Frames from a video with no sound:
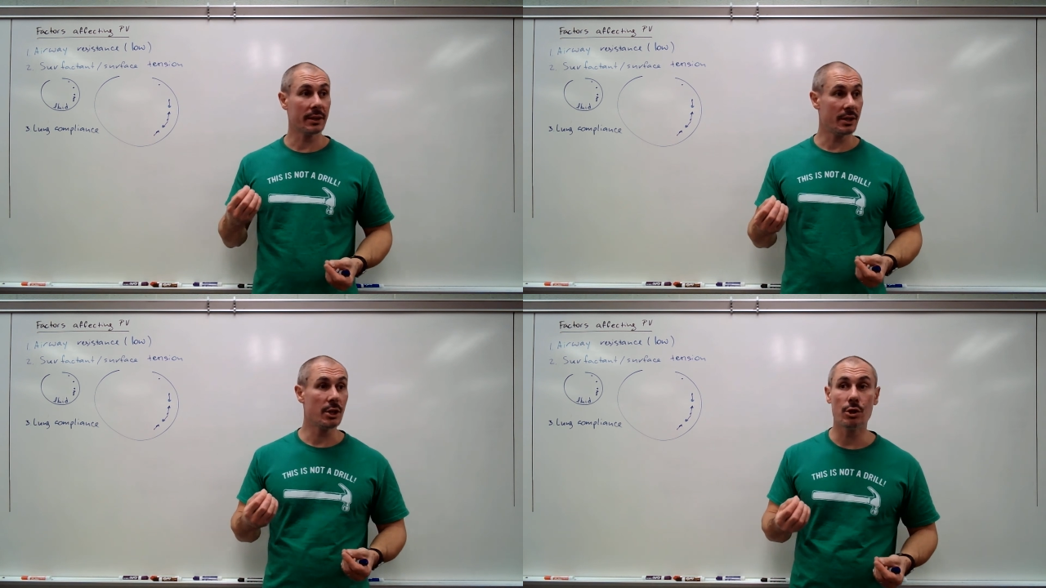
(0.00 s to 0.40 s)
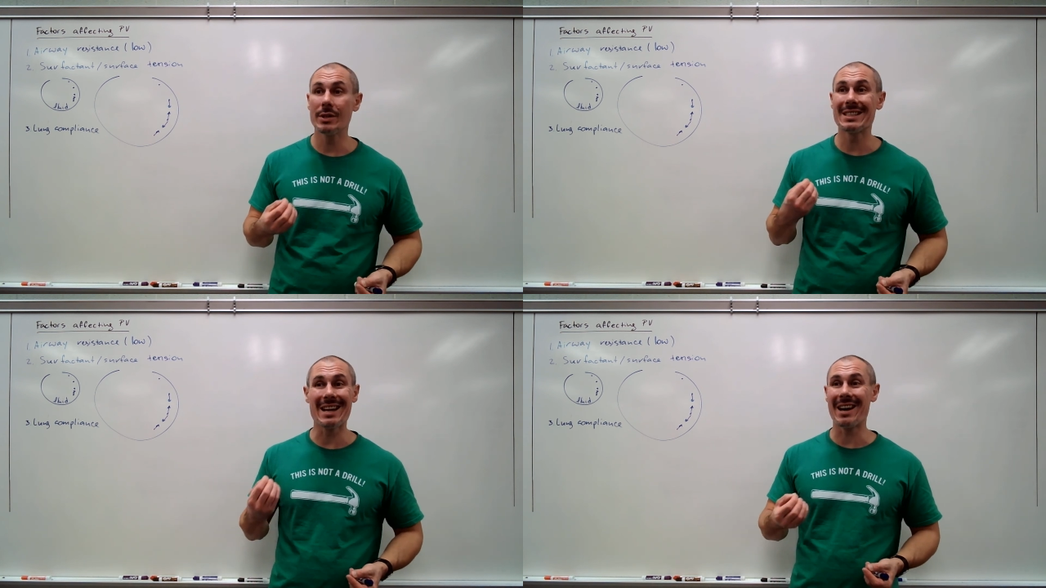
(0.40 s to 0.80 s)
tissue
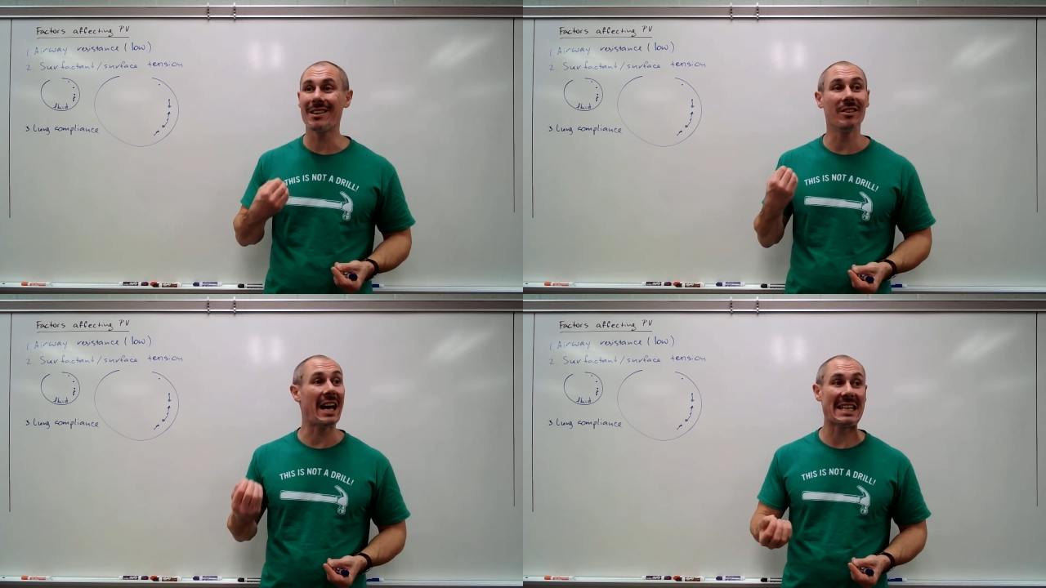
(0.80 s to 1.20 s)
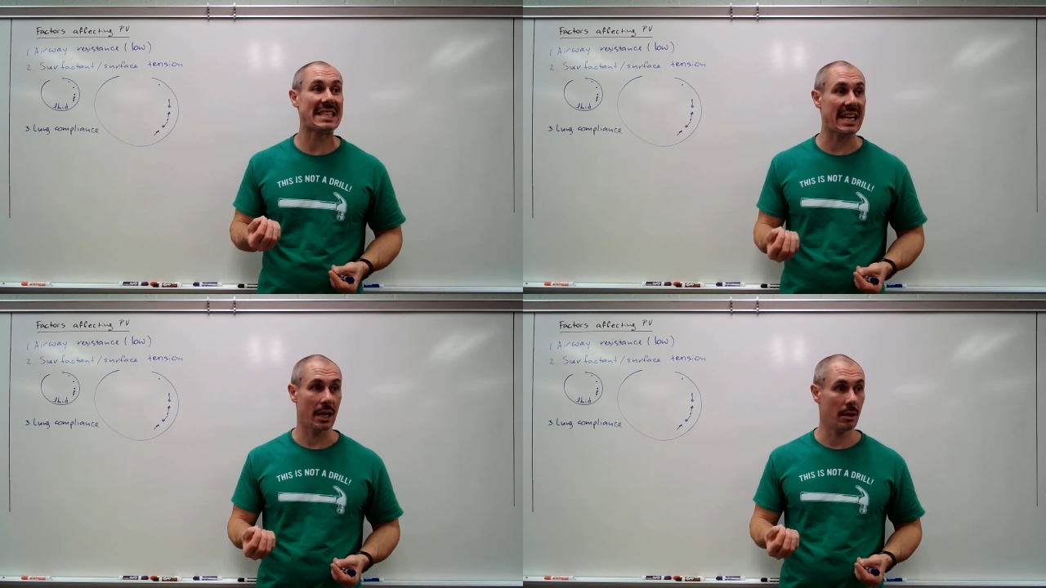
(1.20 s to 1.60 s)
is not
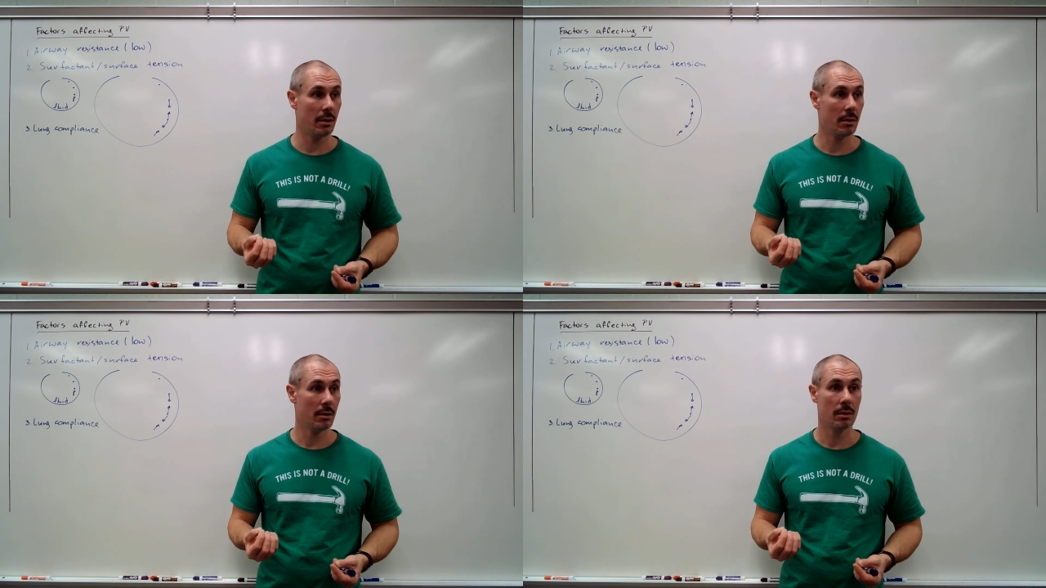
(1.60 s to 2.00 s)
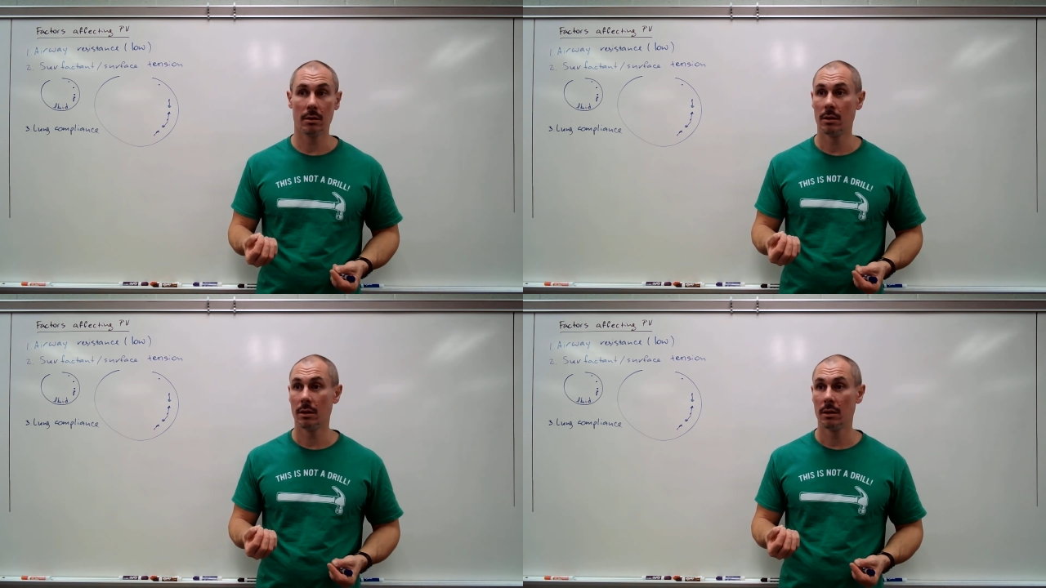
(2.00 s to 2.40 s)
elastic.
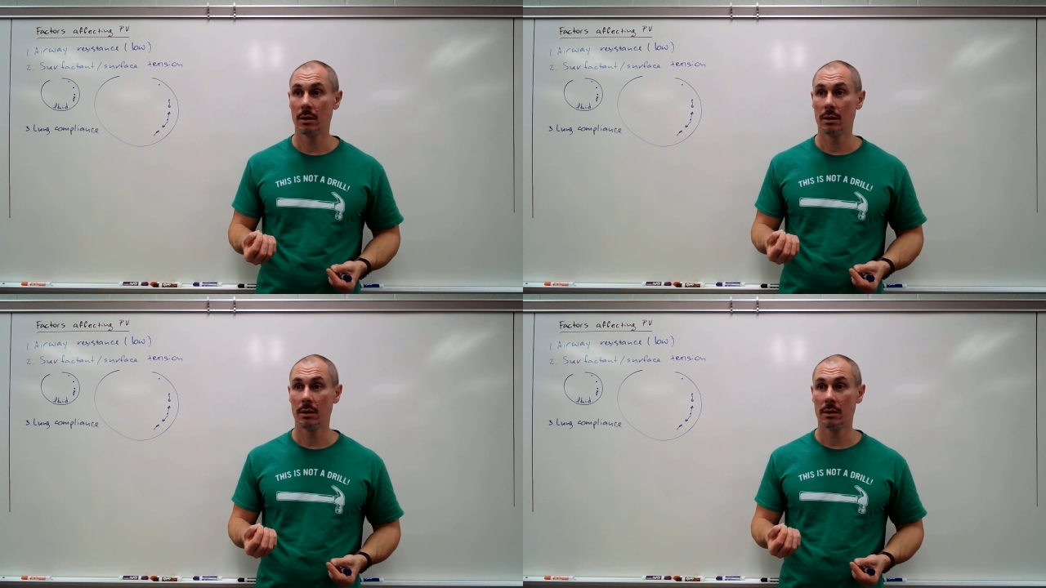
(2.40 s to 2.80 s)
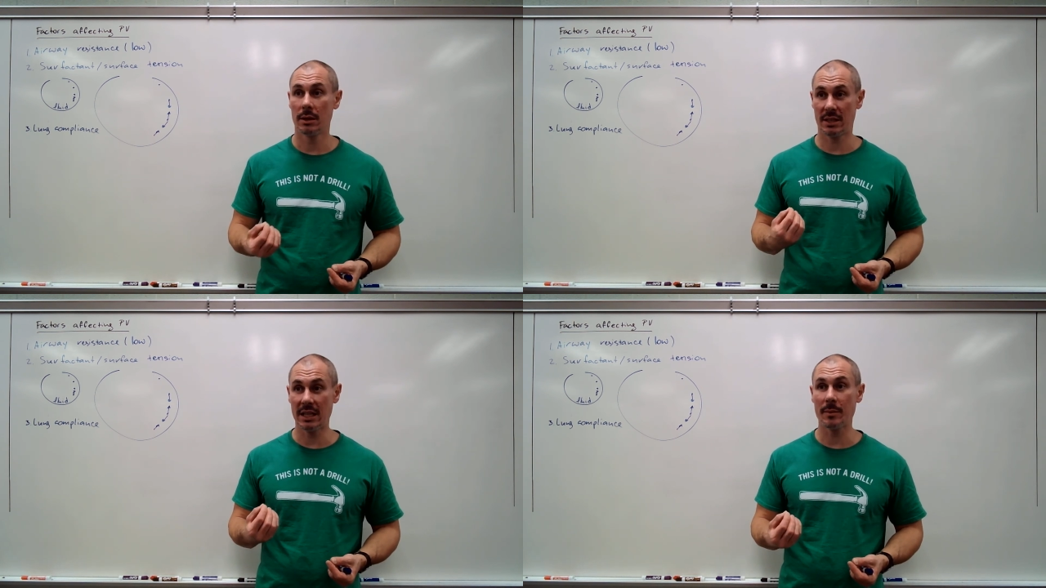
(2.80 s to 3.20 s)

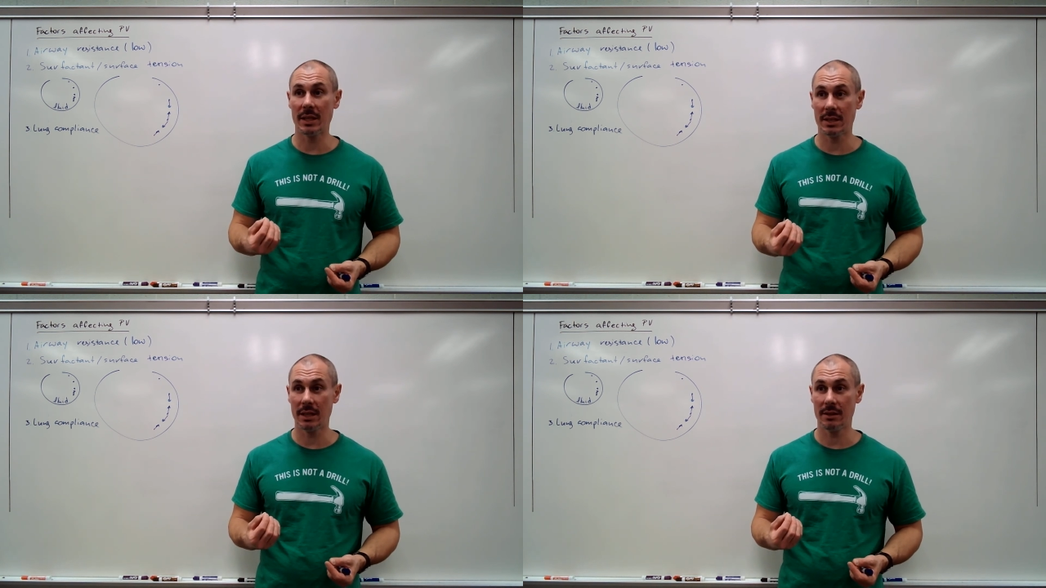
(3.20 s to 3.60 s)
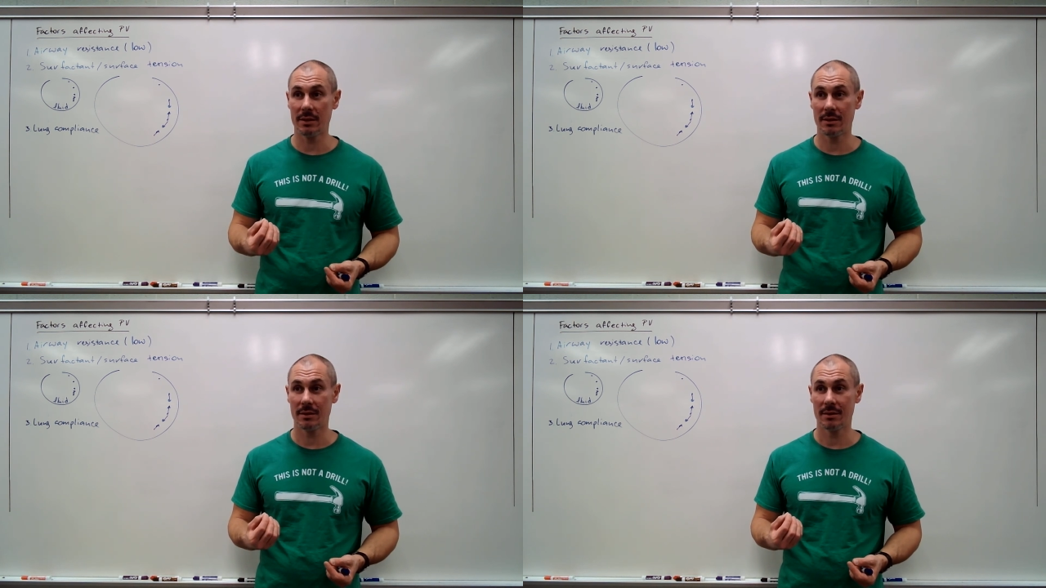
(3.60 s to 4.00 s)
Does that make
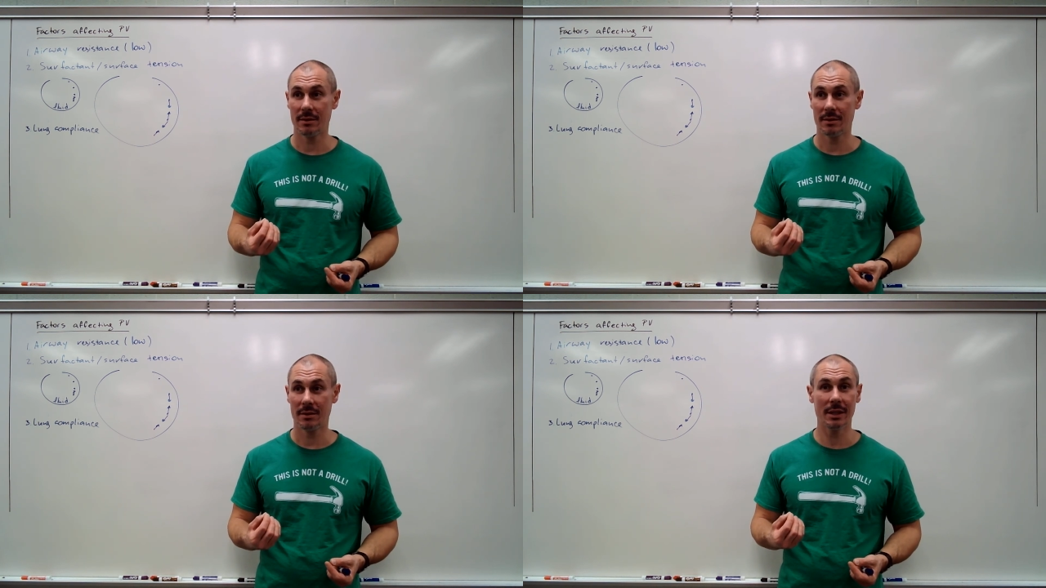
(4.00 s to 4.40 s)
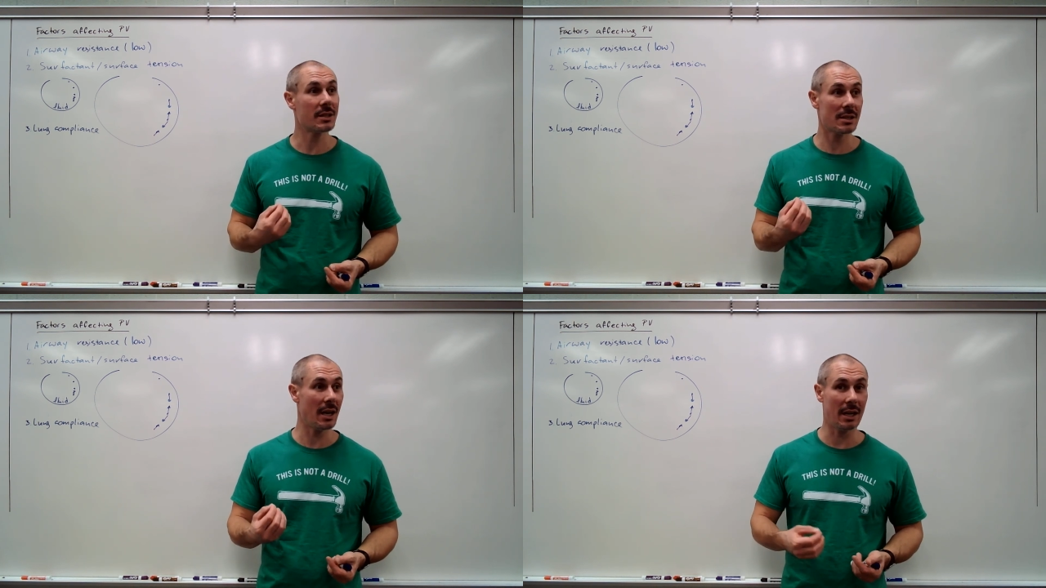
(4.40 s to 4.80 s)
sense?
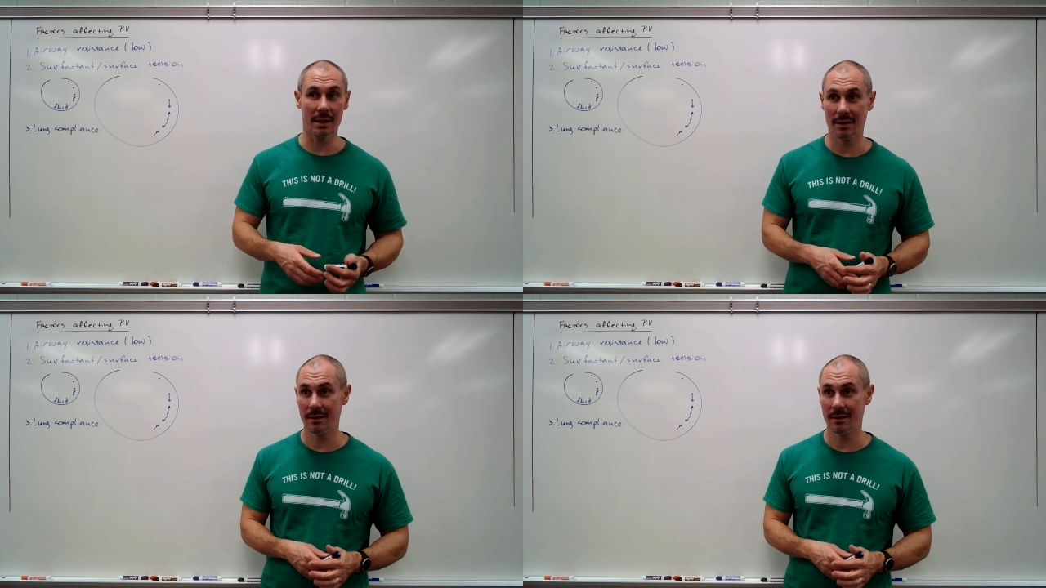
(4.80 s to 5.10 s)
It's not.